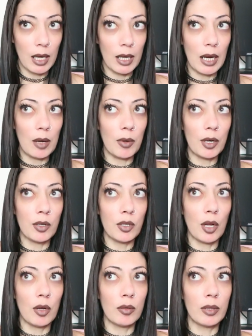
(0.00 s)
And I wanna
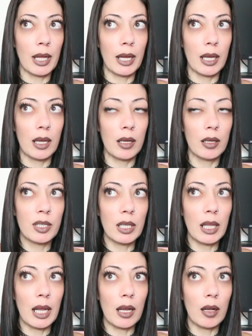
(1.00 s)
know like, was
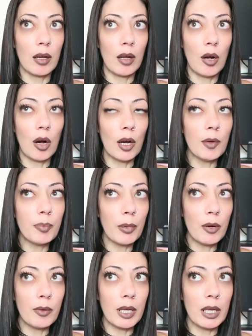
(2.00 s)
it like
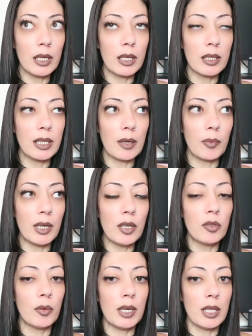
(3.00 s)
heartbroken because like we
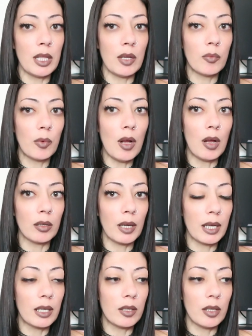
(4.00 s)
didn't do anything wrong
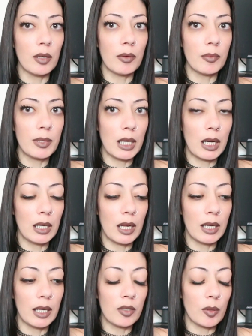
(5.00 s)
like you know what i'm saying
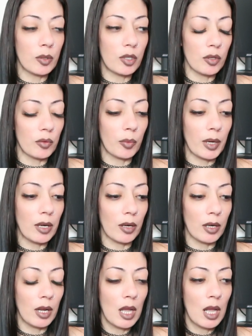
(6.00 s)
like it, it was just how,
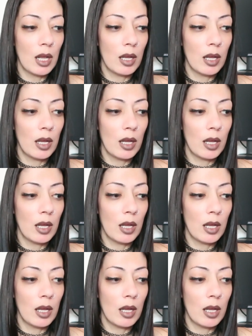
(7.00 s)
weird how